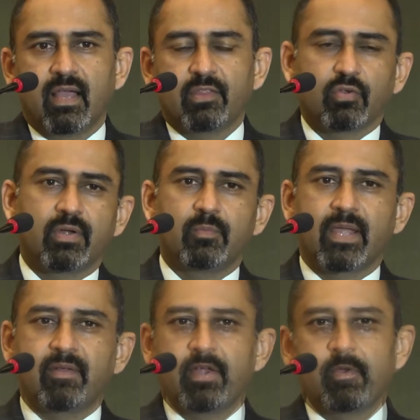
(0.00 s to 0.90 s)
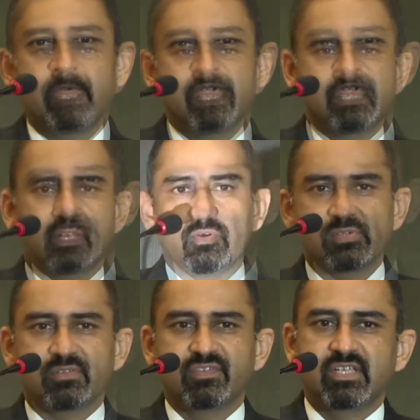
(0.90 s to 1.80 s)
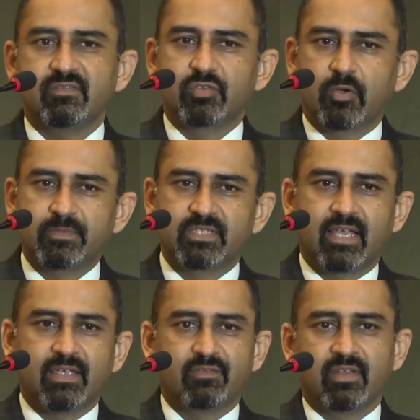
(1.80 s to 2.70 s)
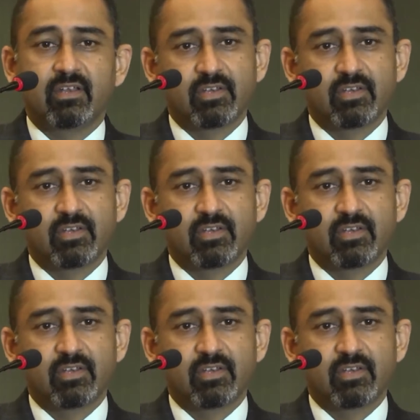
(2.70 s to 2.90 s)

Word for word: I thought it would be a great opportunity in lows of Steve Jobs' life and